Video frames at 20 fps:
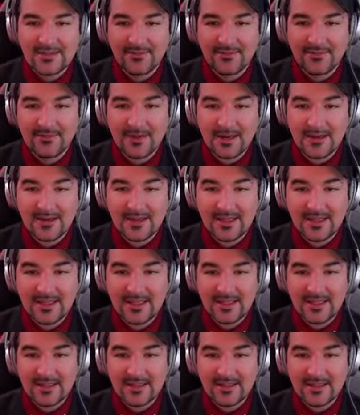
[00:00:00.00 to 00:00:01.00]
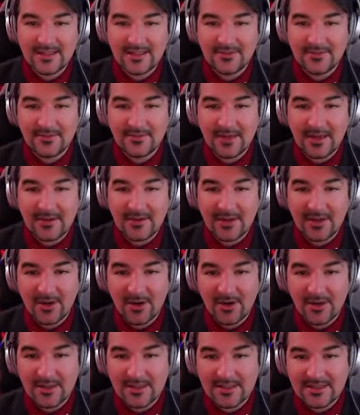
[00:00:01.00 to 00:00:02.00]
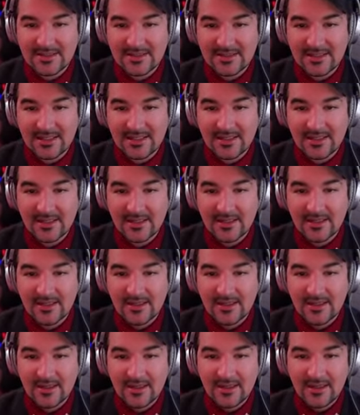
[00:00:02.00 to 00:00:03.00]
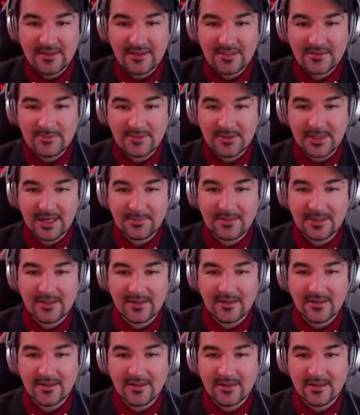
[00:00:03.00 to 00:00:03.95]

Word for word: very thin. It's very hard to see this prop here.